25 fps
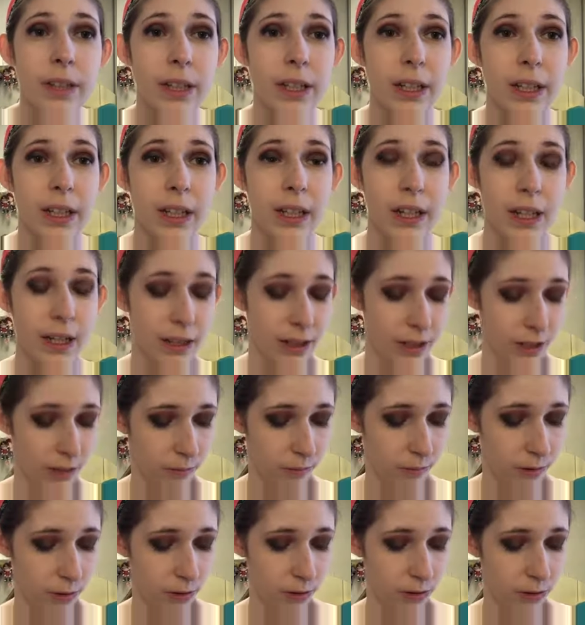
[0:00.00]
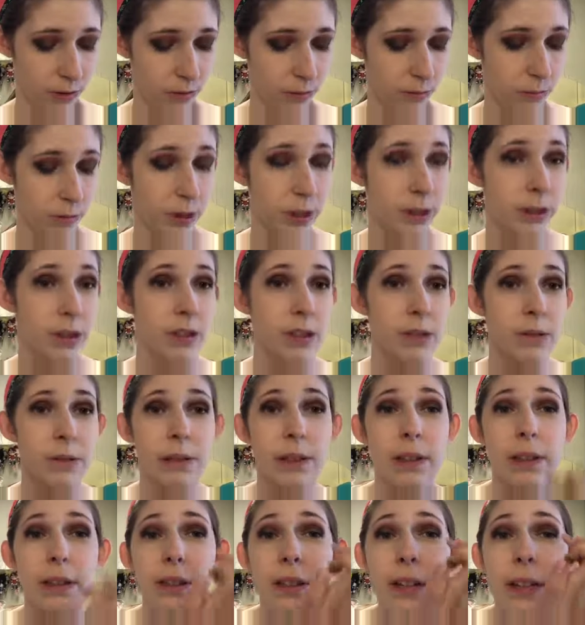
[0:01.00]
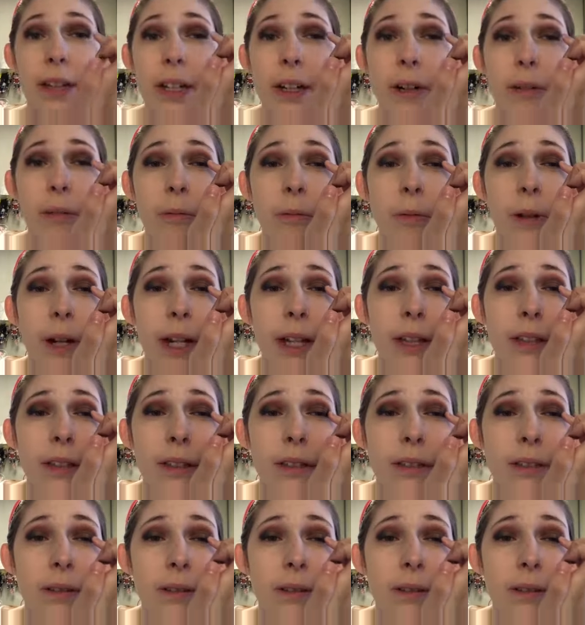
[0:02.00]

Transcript: Again, I wonder what this would look like wet.